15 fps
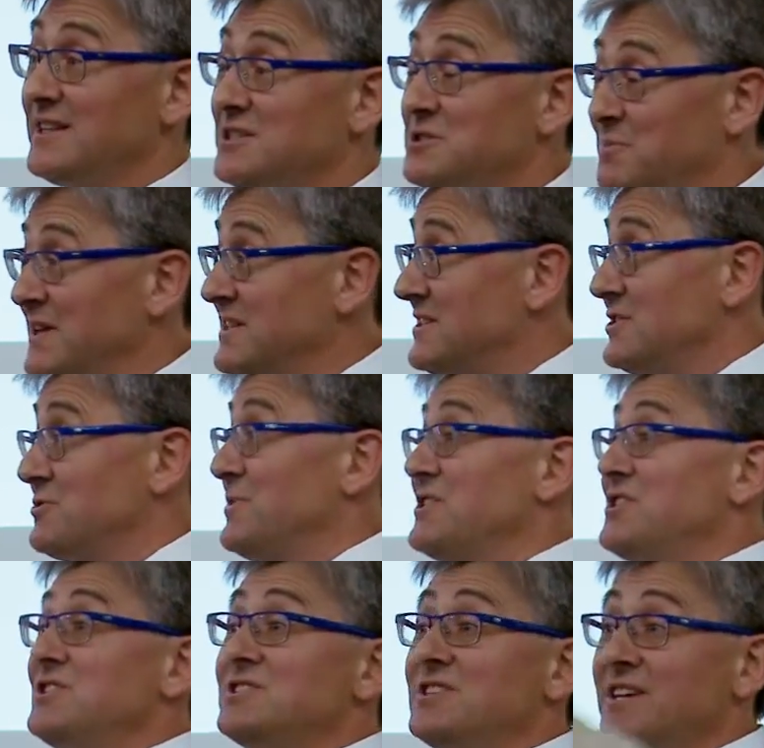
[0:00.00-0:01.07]
this species,
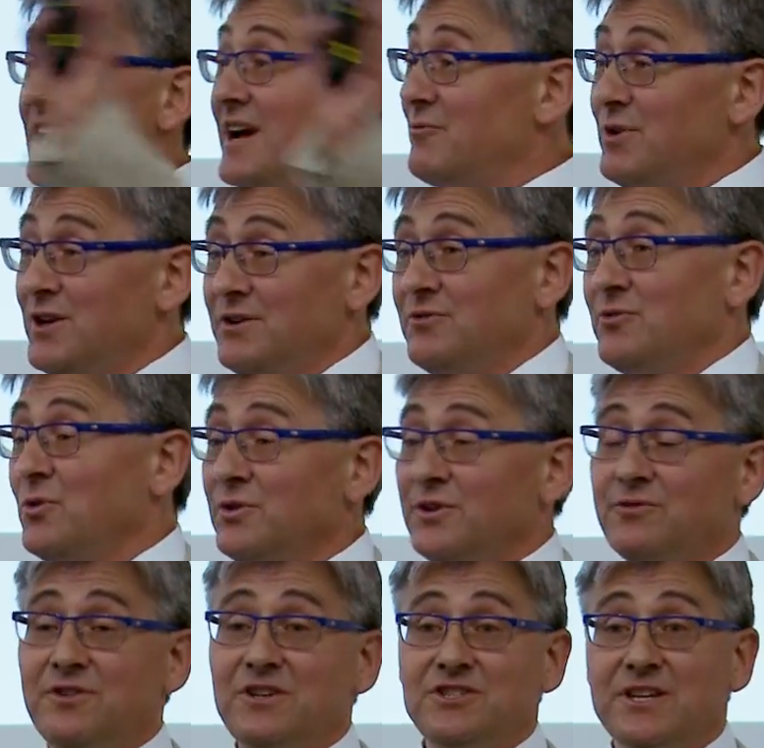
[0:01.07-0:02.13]
which is to get rid of all
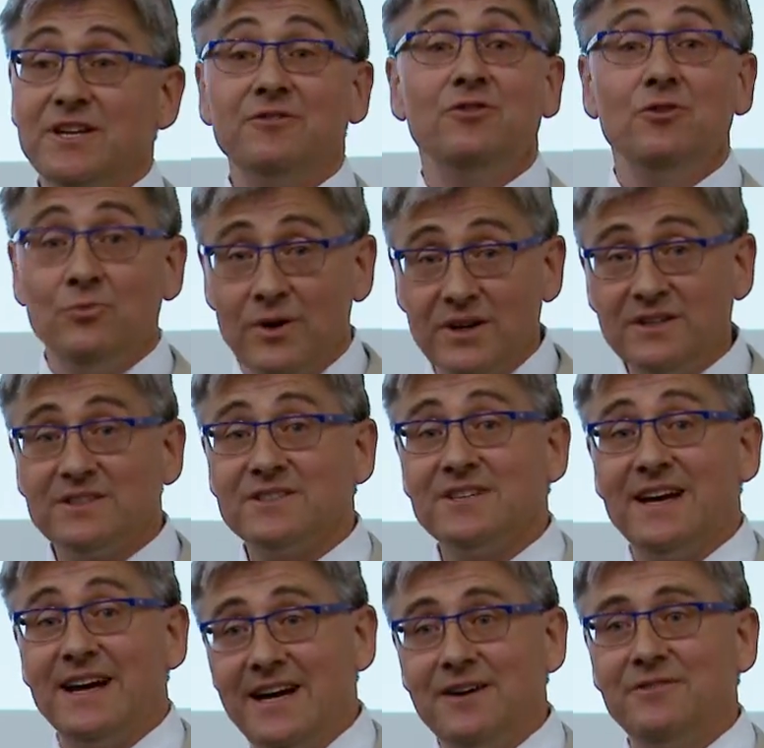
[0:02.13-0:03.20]
the fishing. If you want
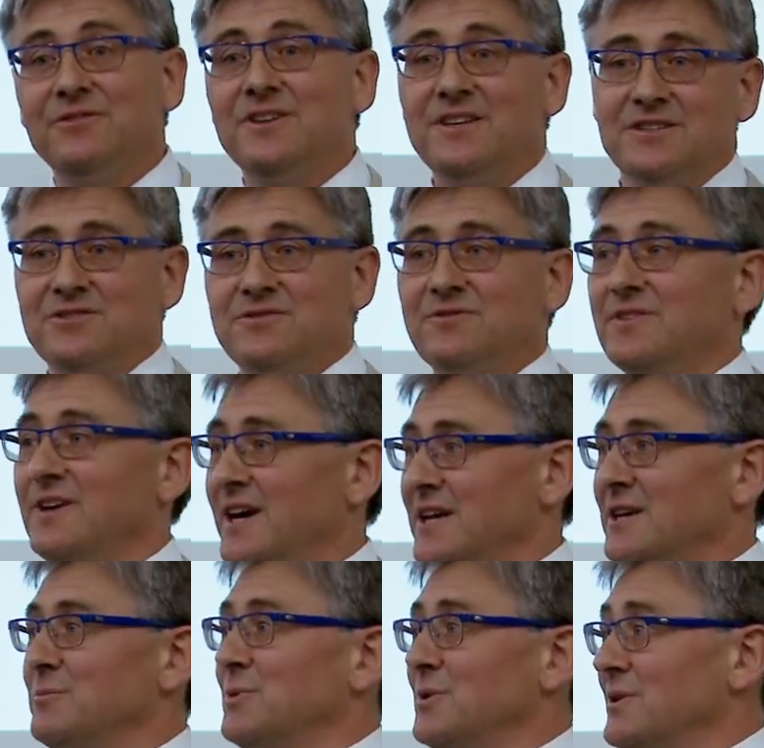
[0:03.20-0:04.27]
to have this
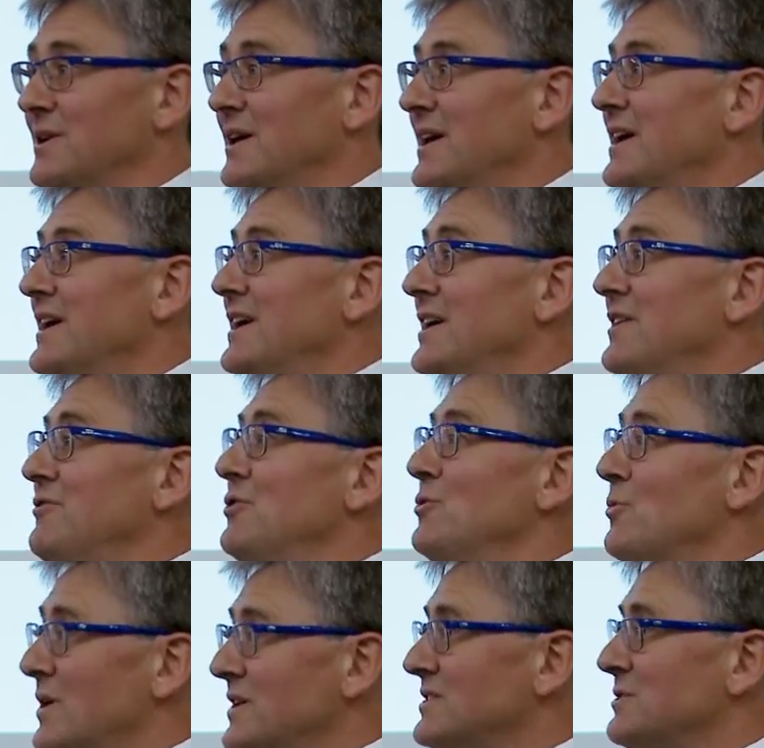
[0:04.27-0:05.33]
animal, if you
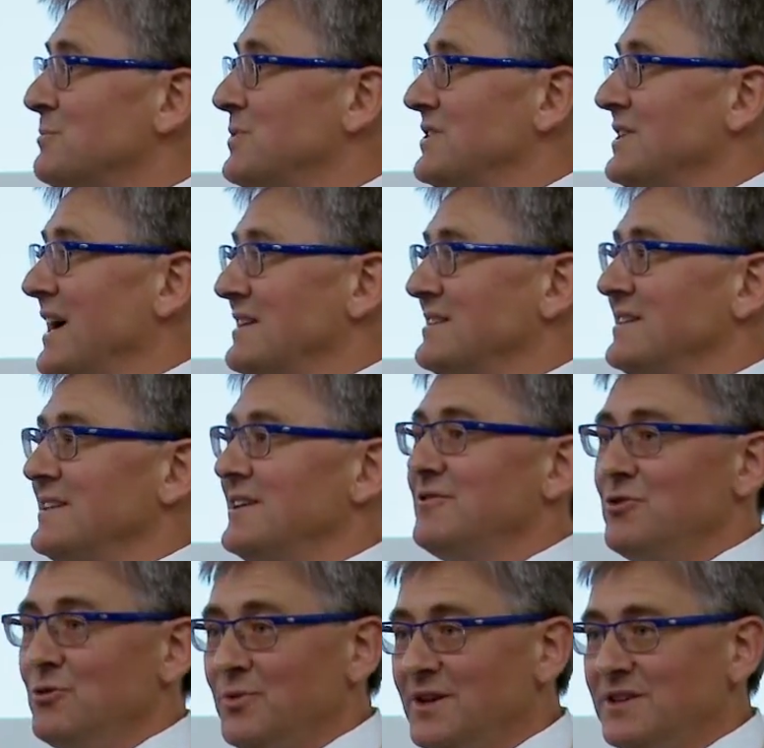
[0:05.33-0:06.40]
want to protect it,
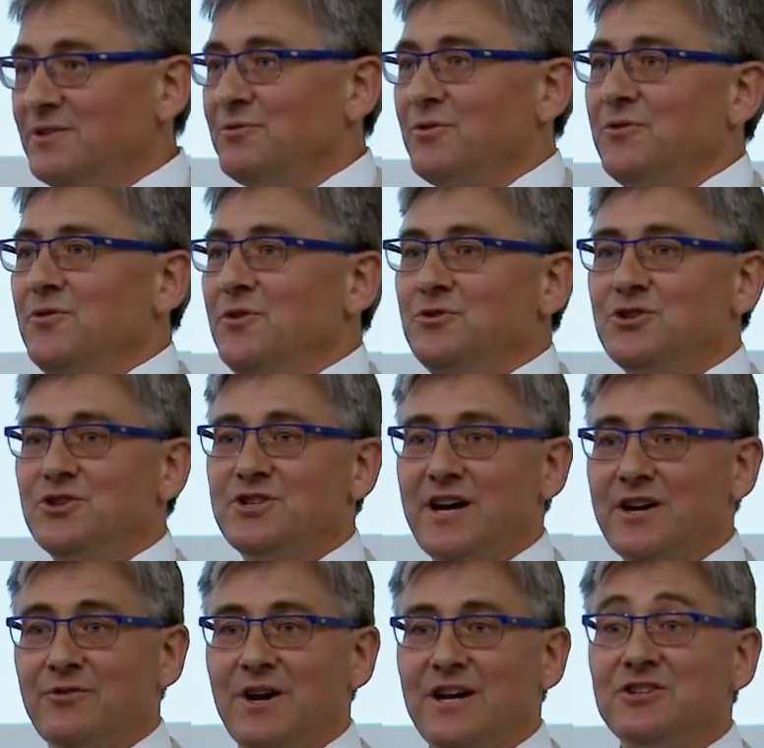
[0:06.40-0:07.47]
if you want it for future
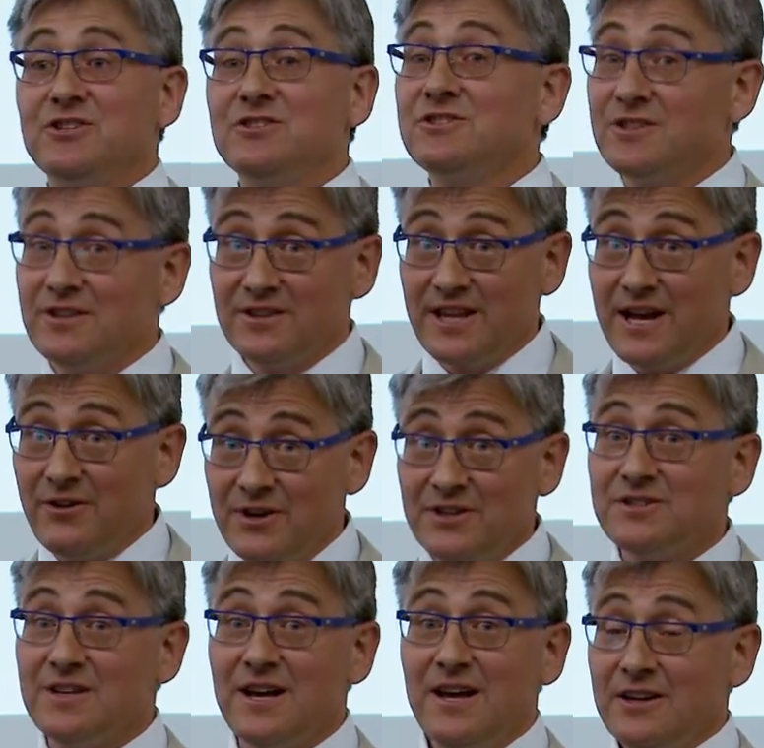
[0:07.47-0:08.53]
generations, there
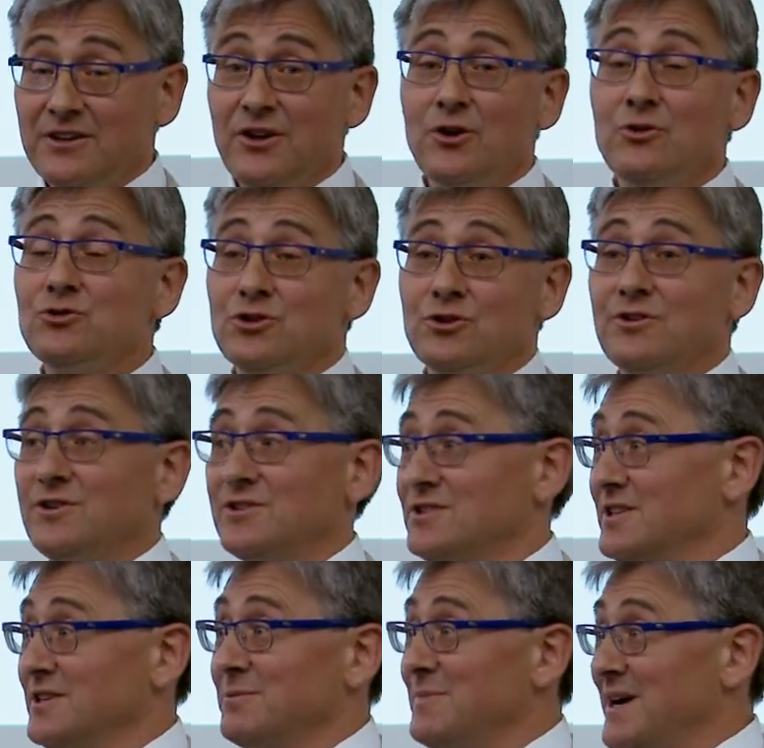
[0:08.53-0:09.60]
is no
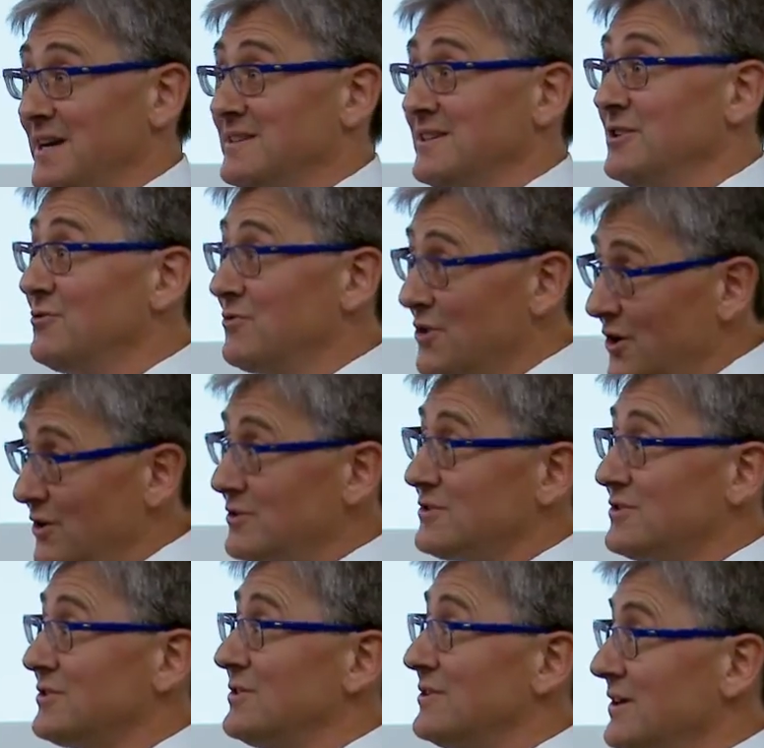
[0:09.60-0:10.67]
choice in the matter. You've
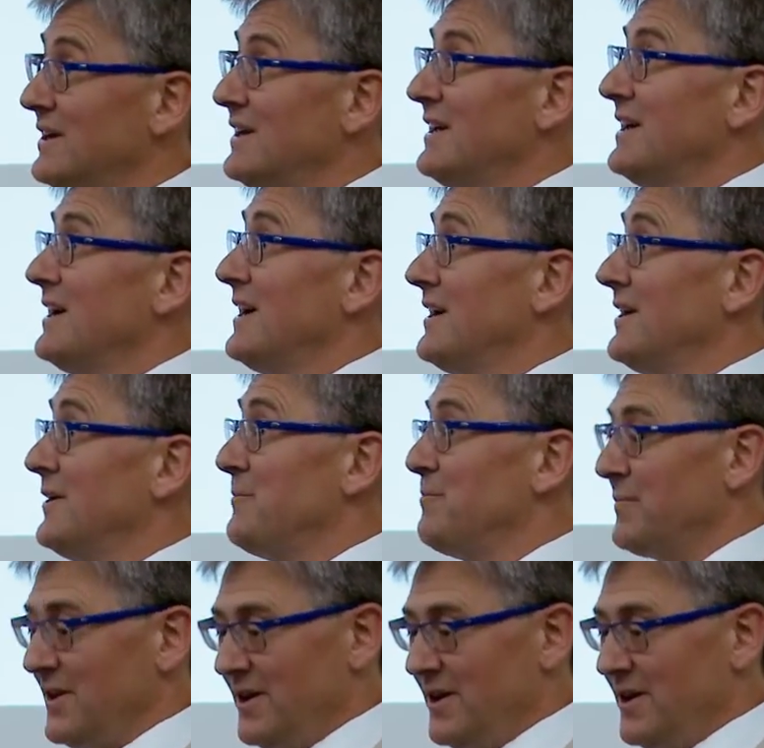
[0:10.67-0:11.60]
got to